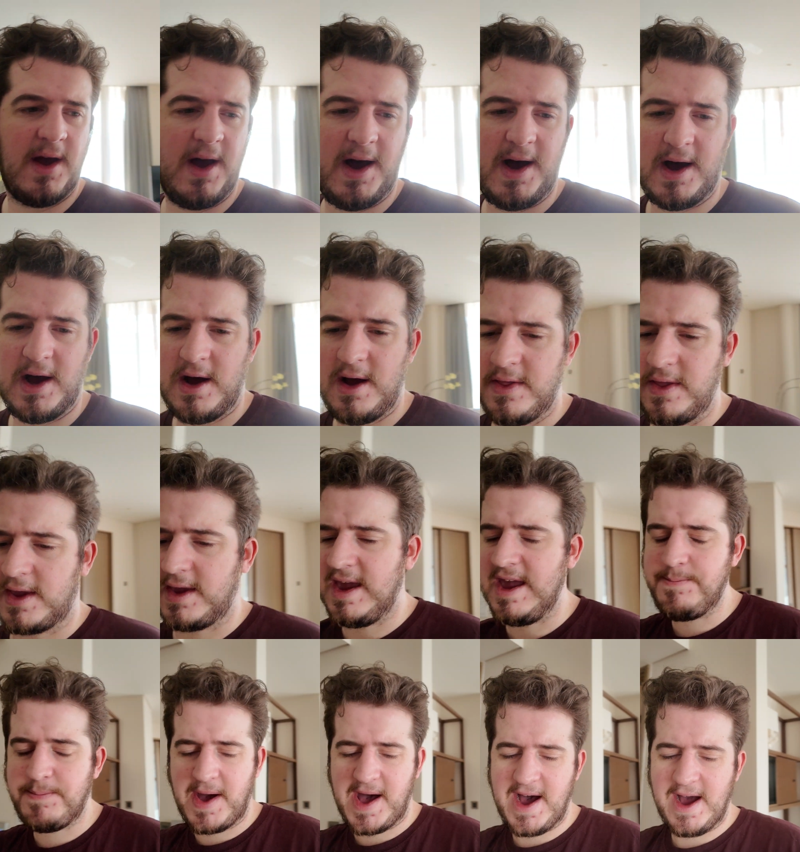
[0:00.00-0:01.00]
The
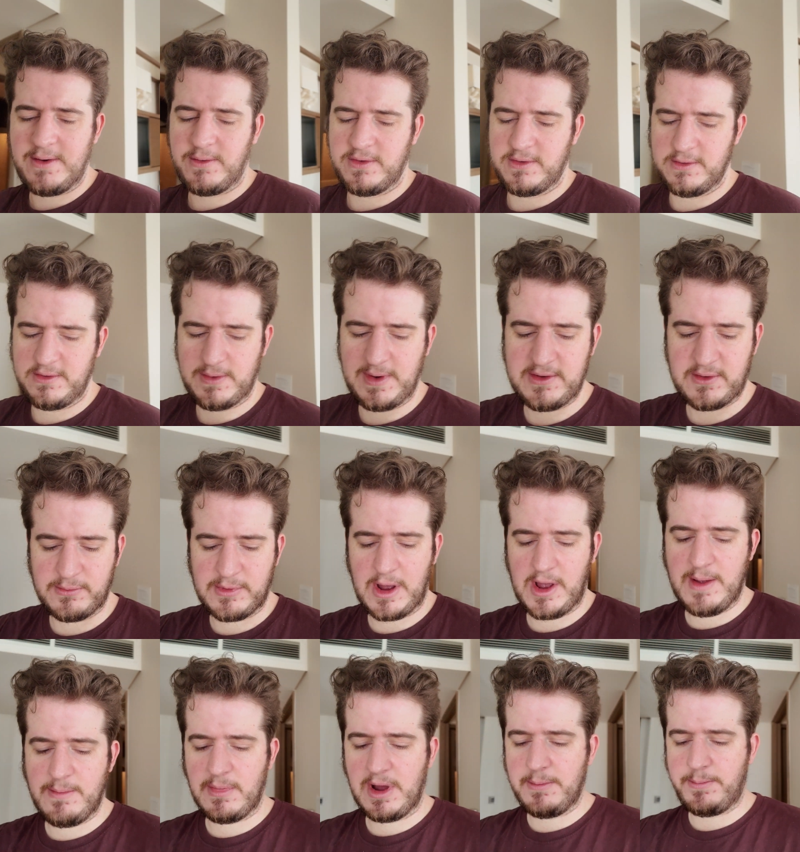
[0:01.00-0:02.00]
keypad to enter
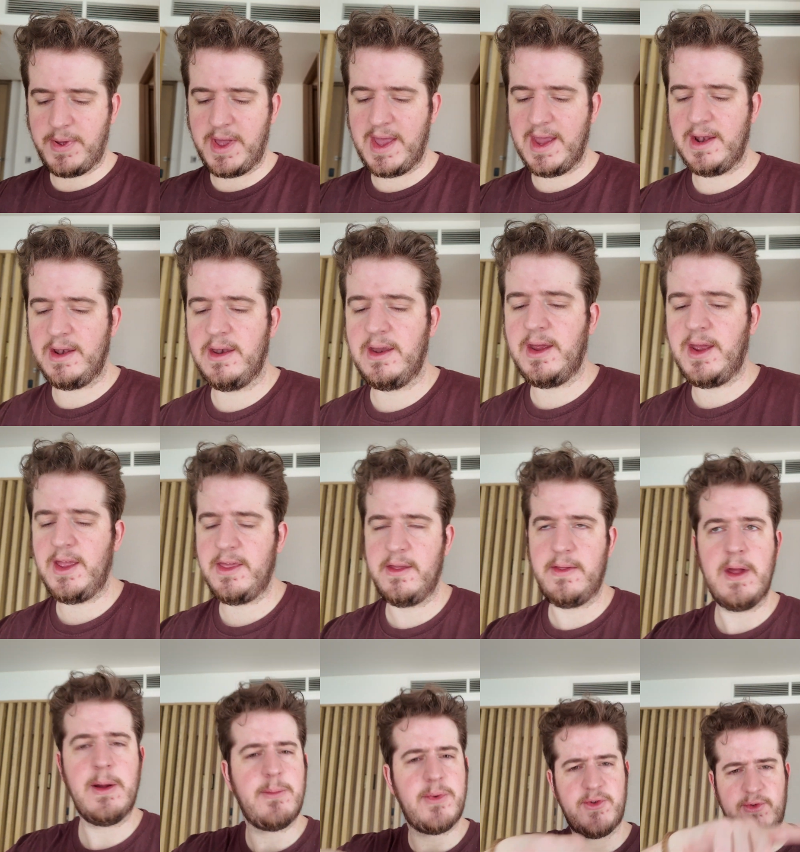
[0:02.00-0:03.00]
in my PIN, the
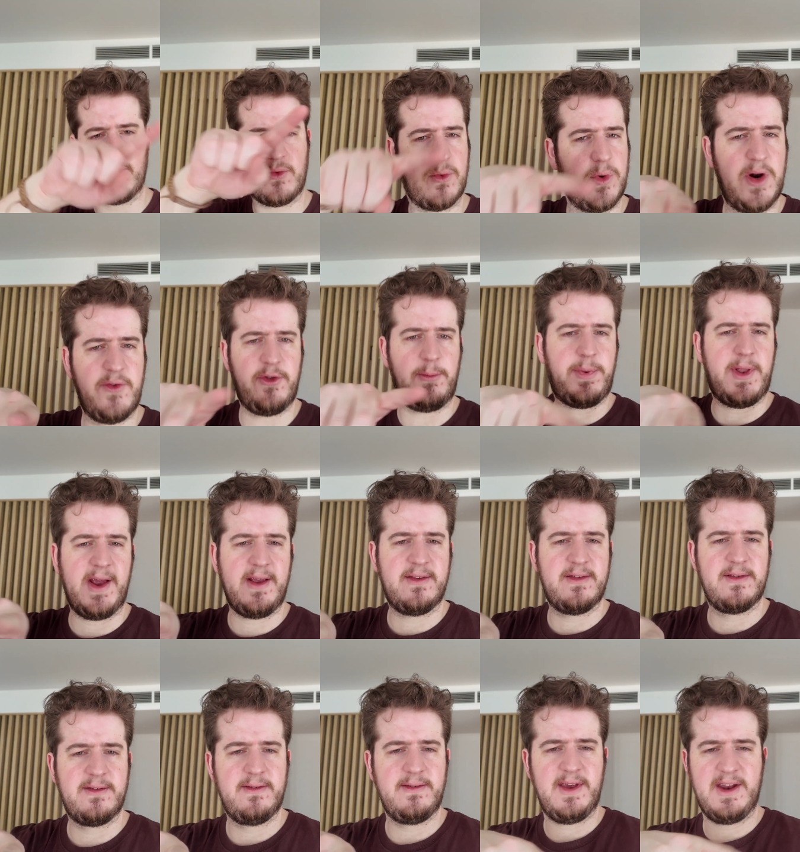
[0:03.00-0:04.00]
numbers are all over the
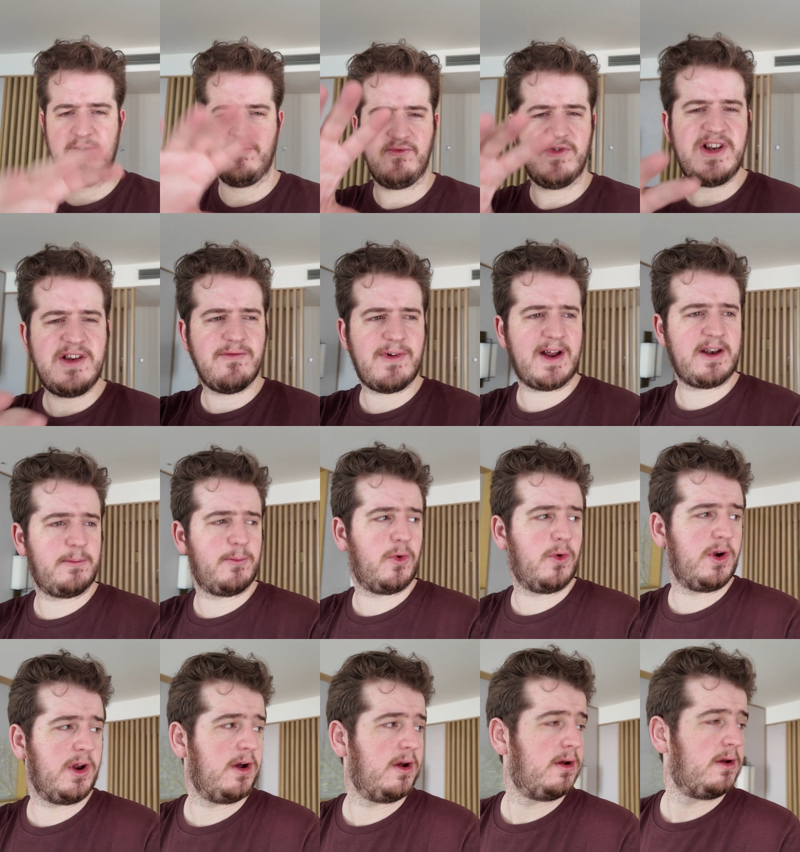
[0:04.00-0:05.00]
place in a really random
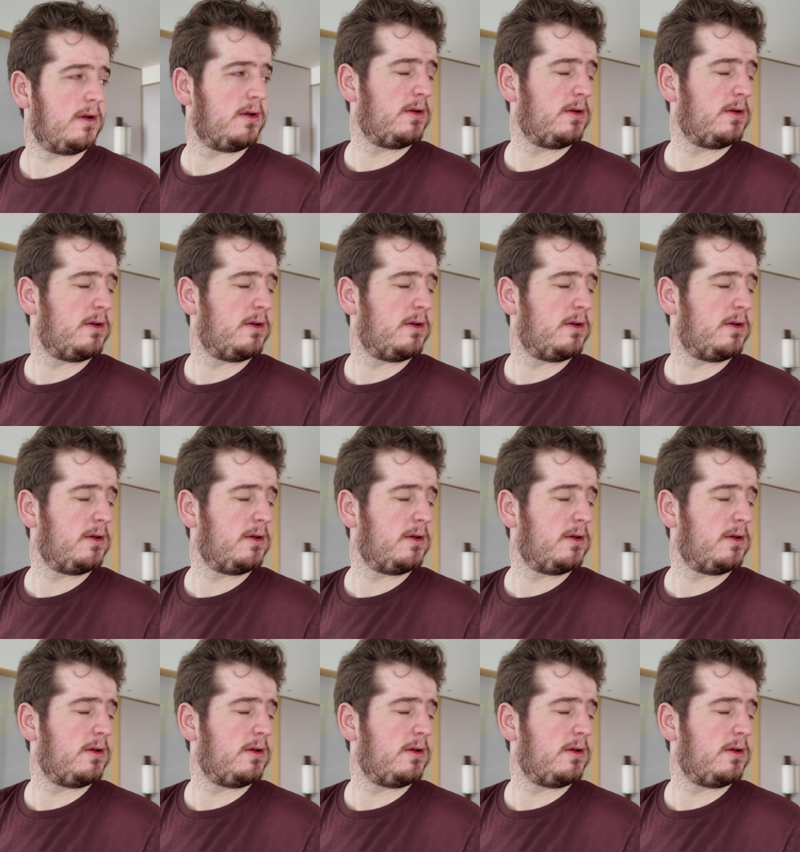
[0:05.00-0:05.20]
order.